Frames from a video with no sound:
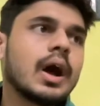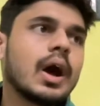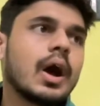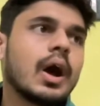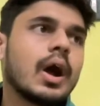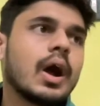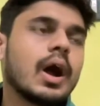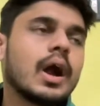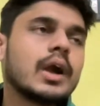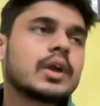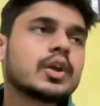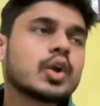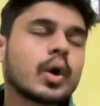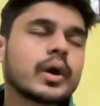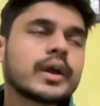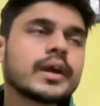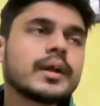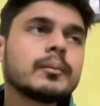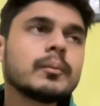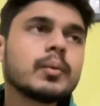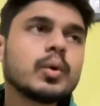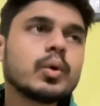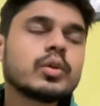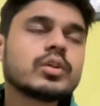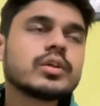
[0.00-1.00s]
Talking
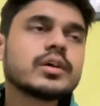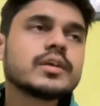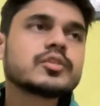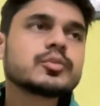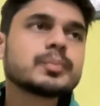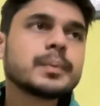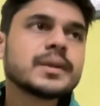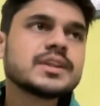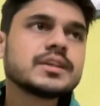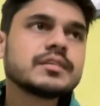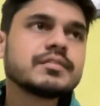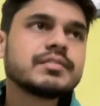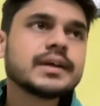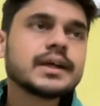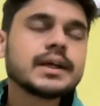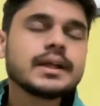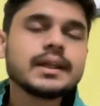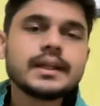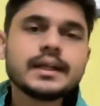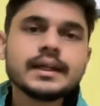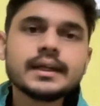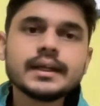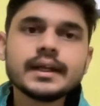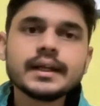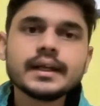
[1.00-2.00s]
more
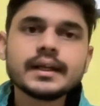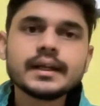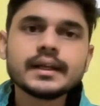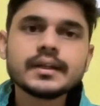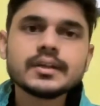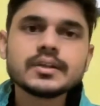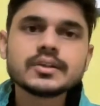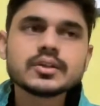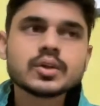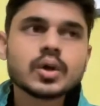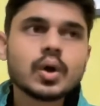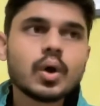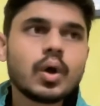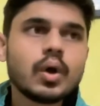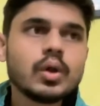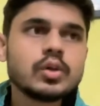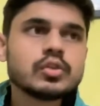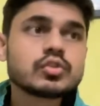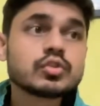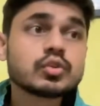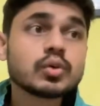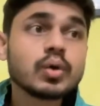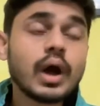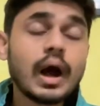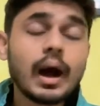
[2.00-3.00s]
specifically, it is
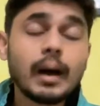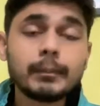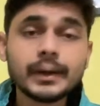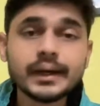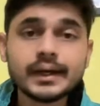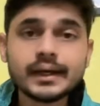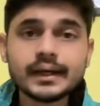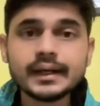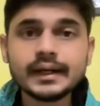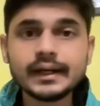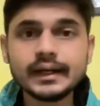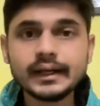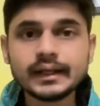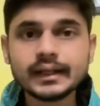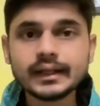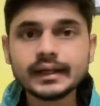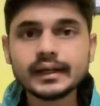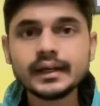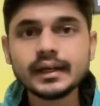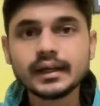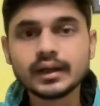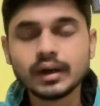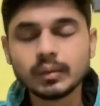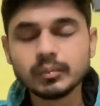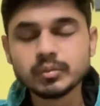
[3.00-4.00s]
also abundant
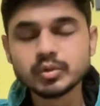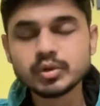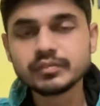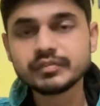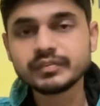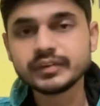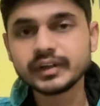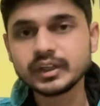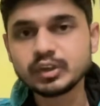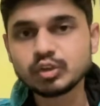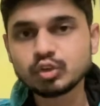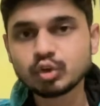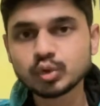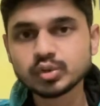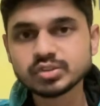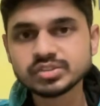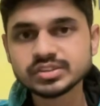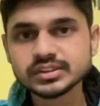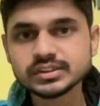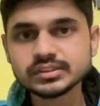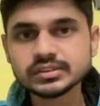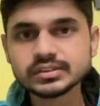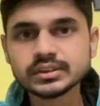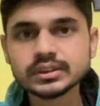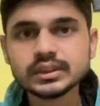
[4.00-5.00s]
in terms of
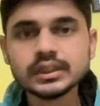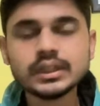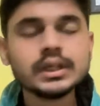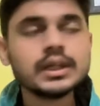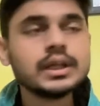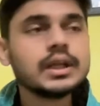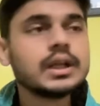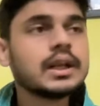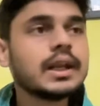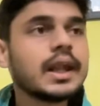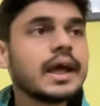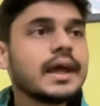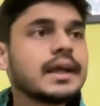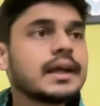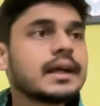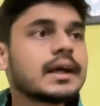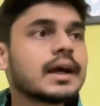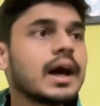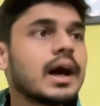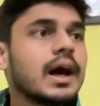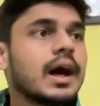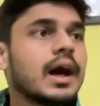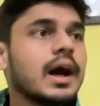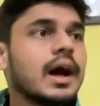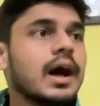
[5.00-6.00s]
resources, like
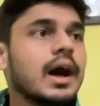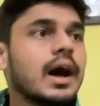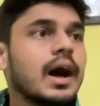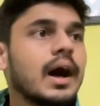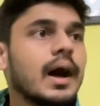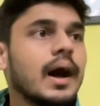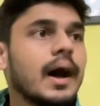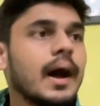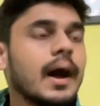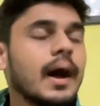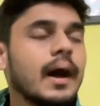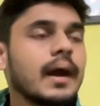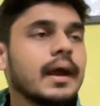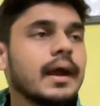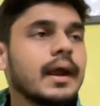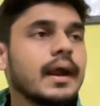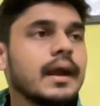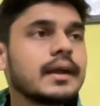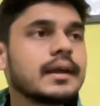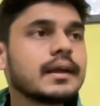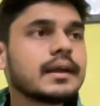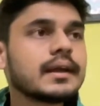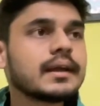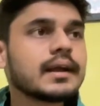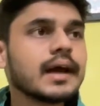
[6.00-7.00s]

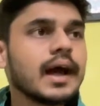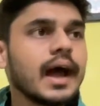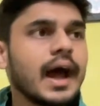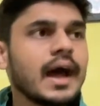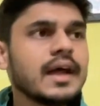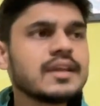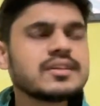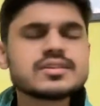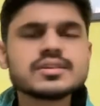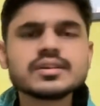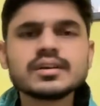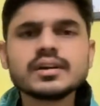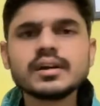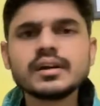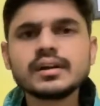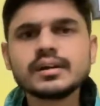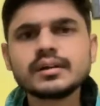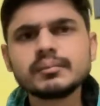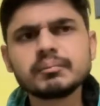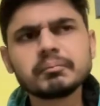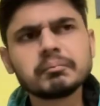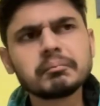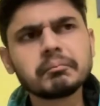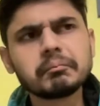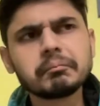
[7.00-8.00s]
it has
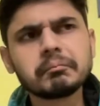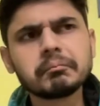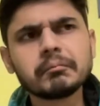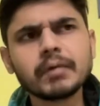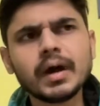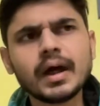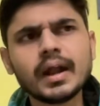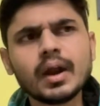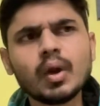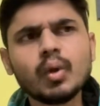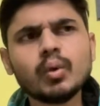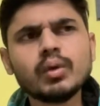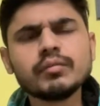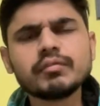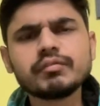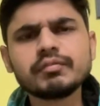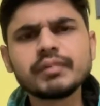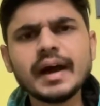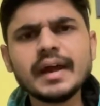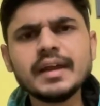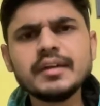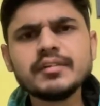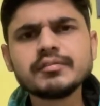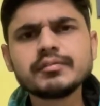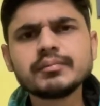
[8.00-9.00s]
around
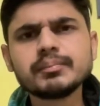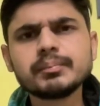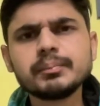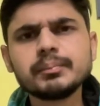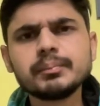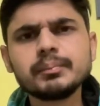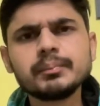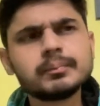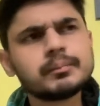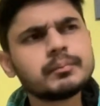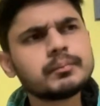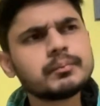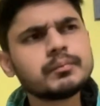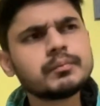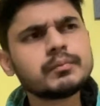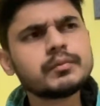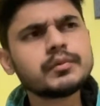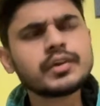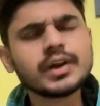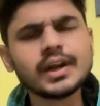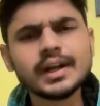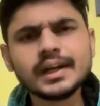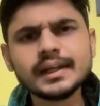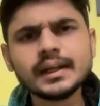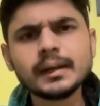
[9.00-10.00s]
5
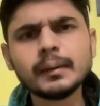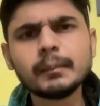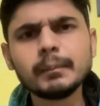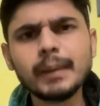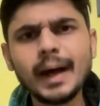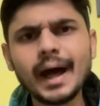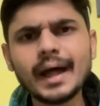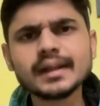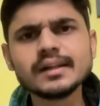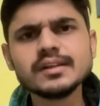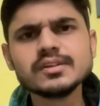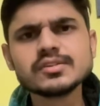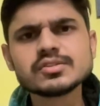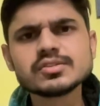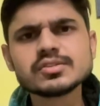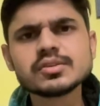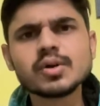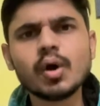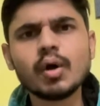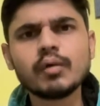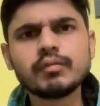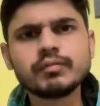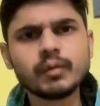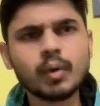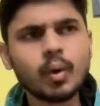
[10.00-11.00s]
trillion barrels
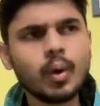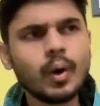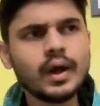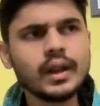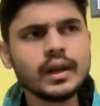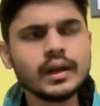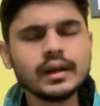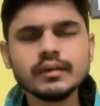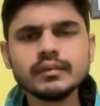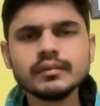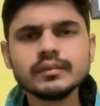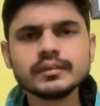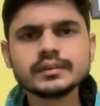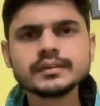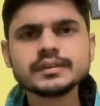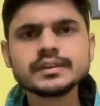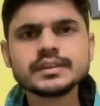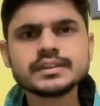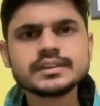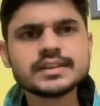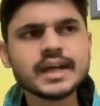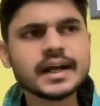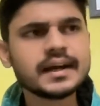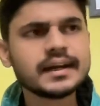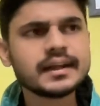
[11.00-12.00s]
of oil
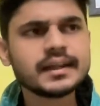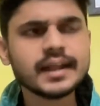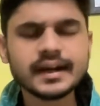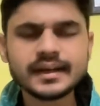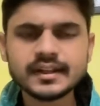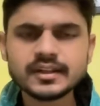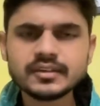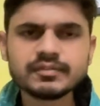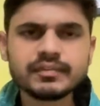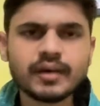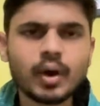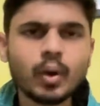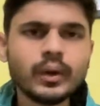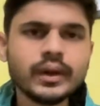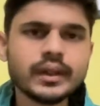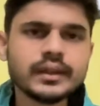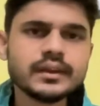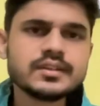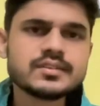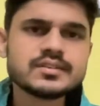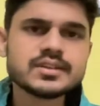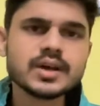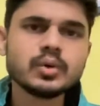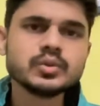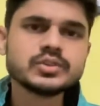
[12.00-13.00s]
that is found in the
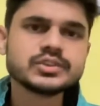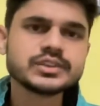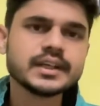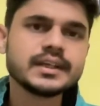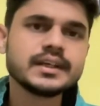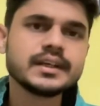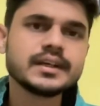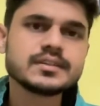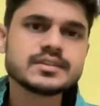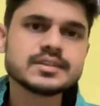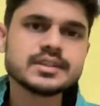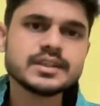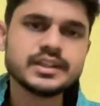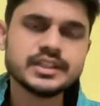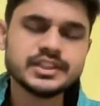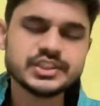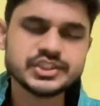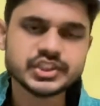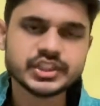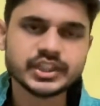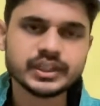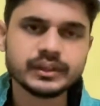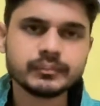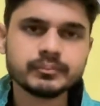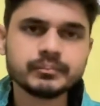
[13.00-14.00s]
South China Sea
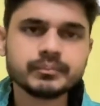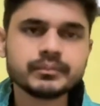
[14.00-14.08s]
region.